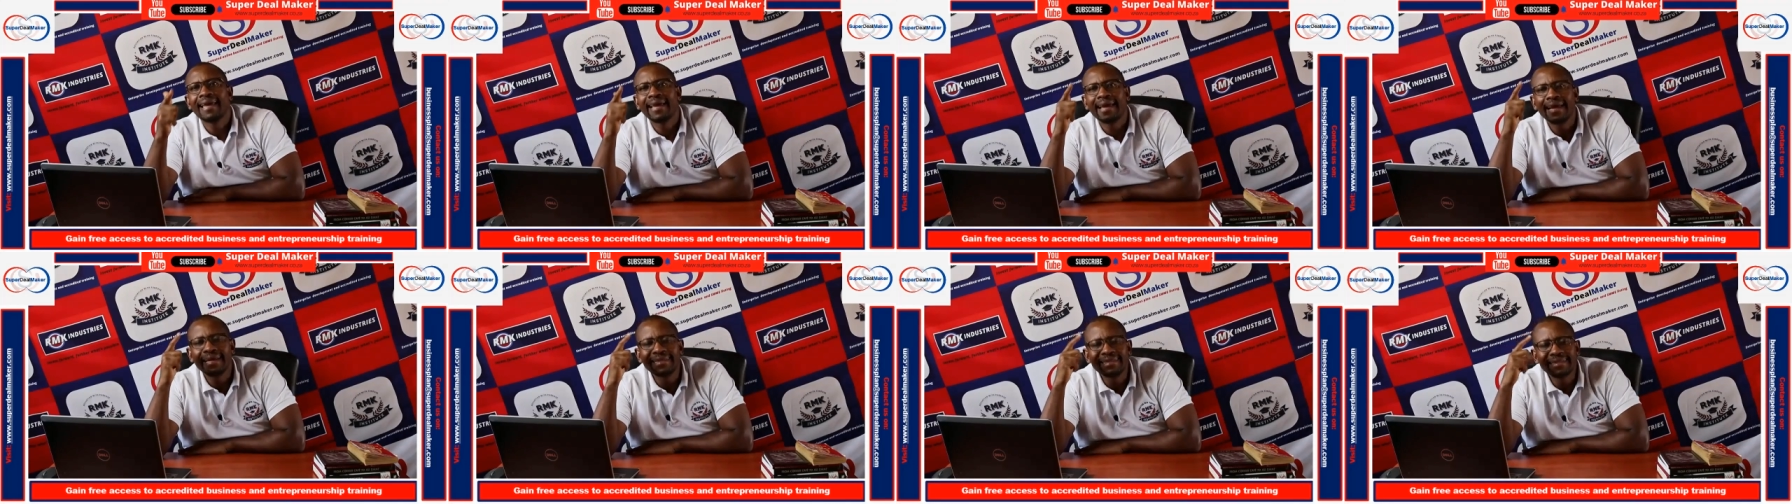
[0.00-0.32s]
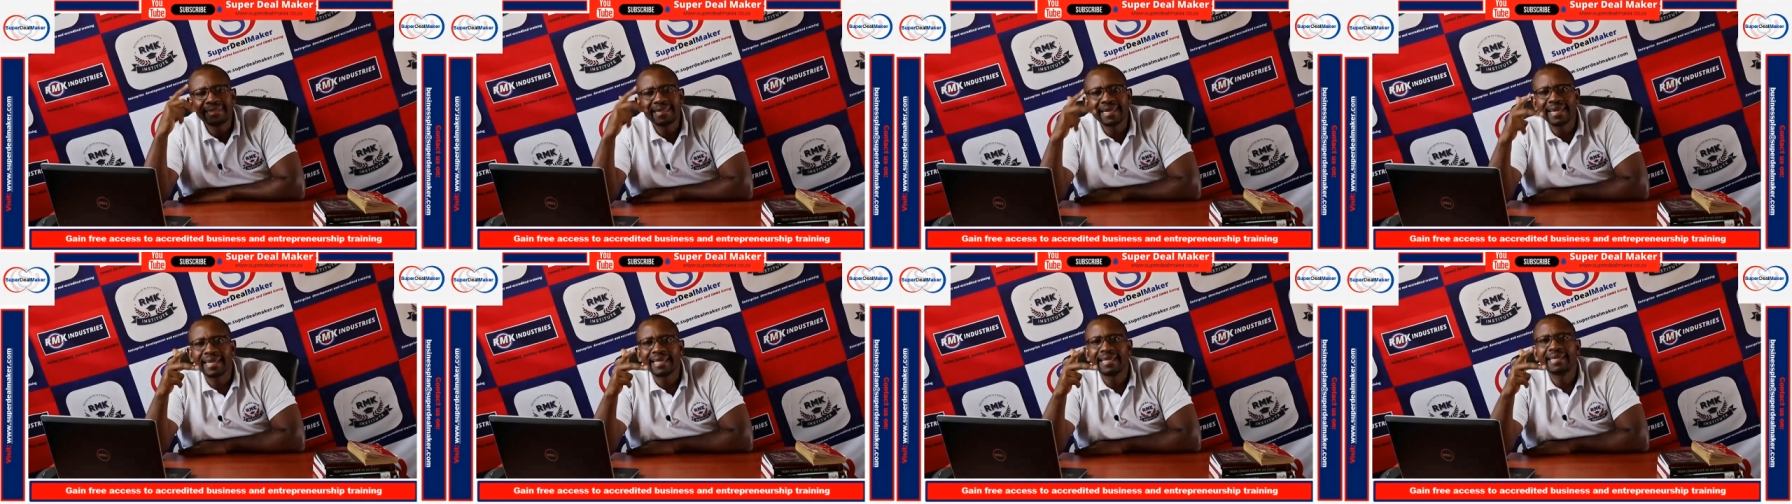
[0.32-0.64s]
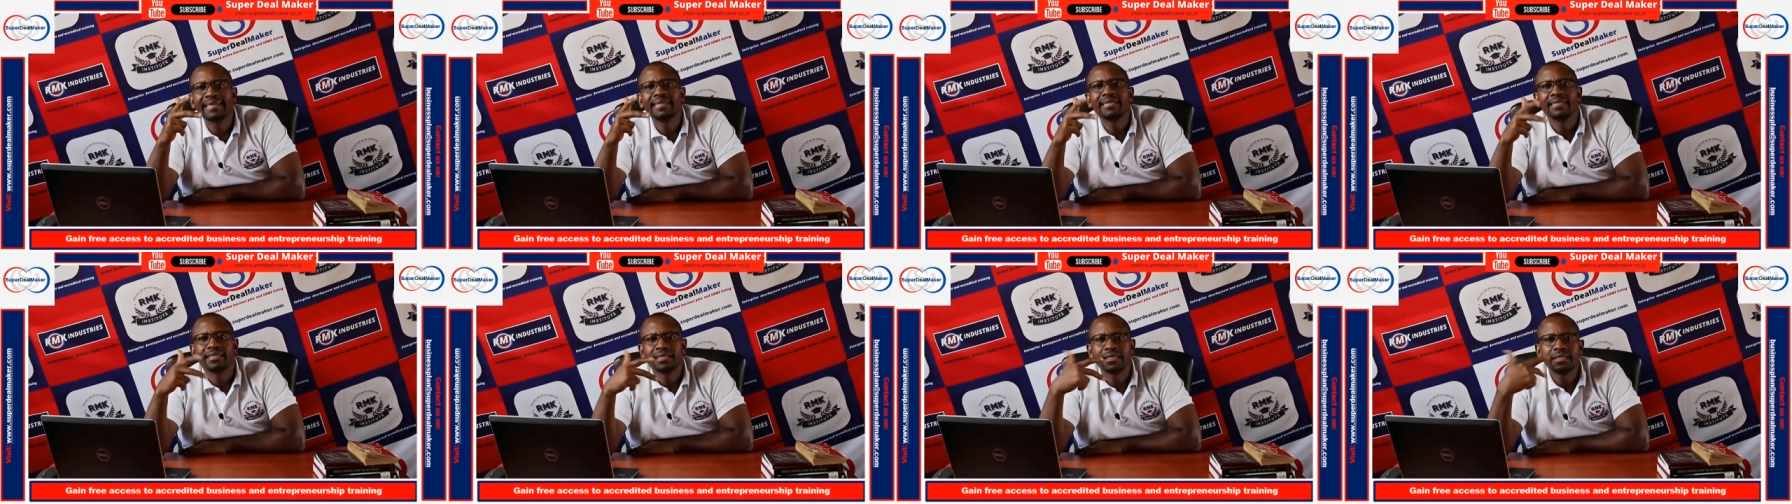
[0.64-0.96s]
And
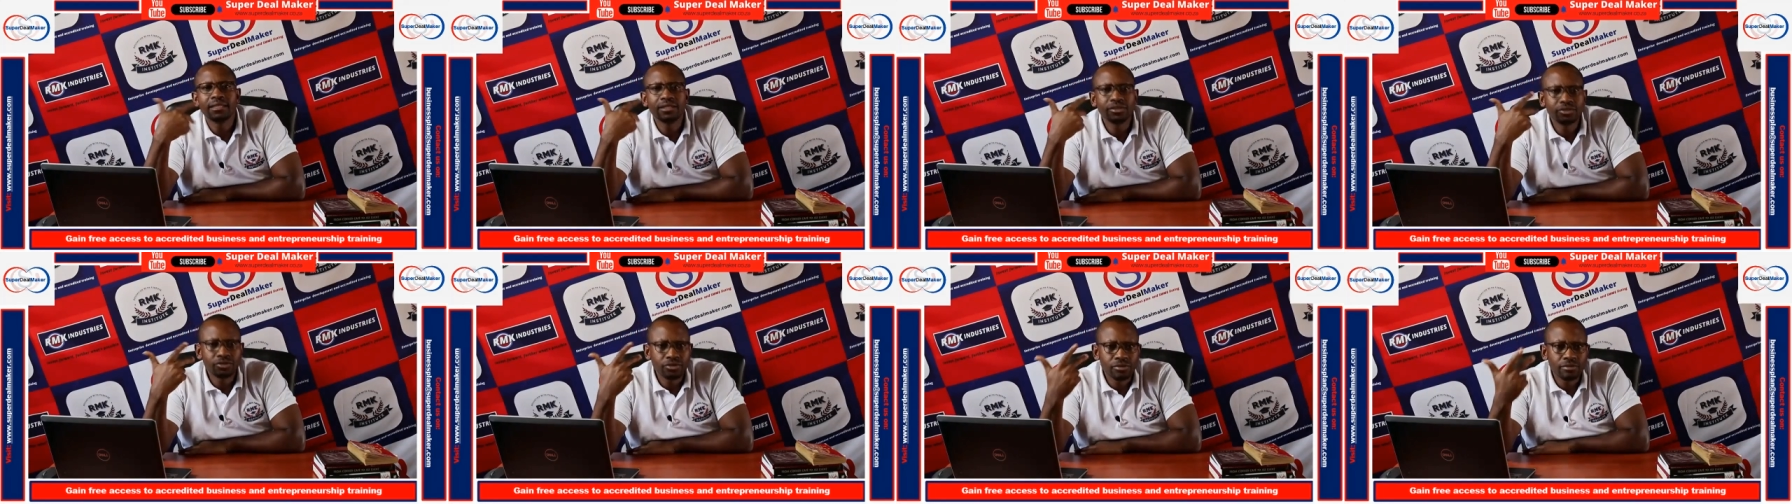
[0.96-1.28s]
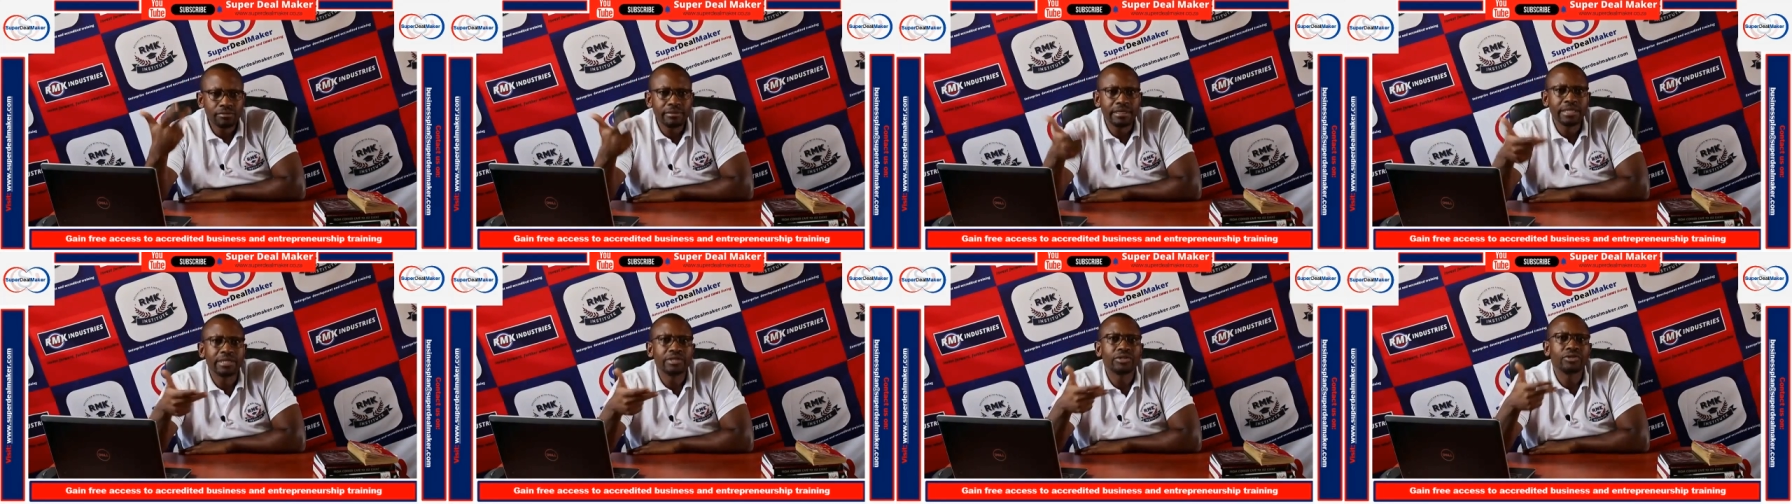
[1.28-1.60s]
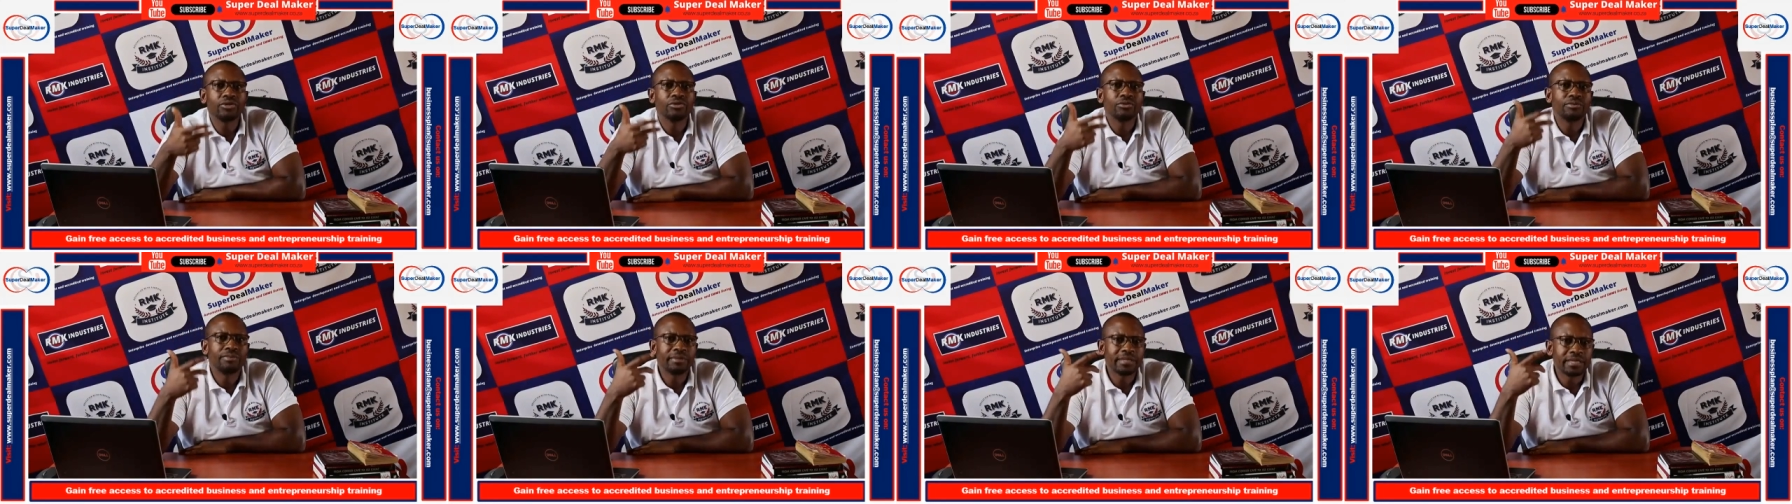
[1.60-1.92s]
three, it will make
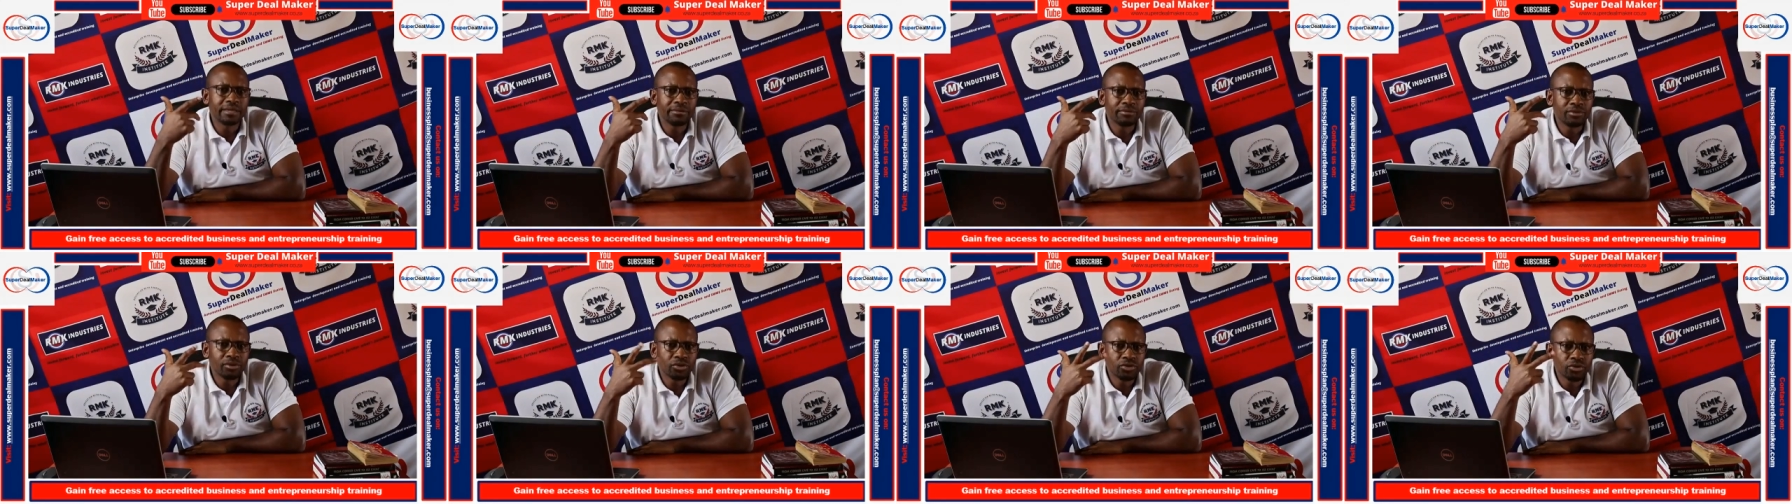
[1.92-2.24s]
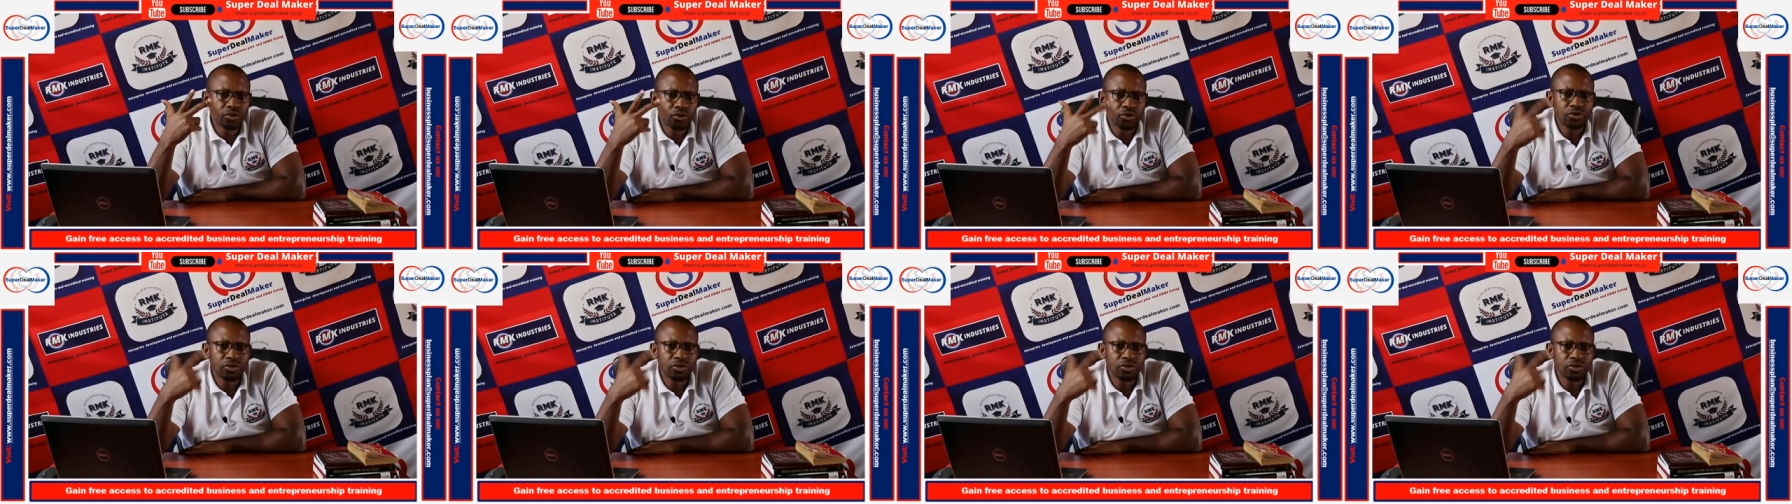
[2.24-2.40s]
you be able to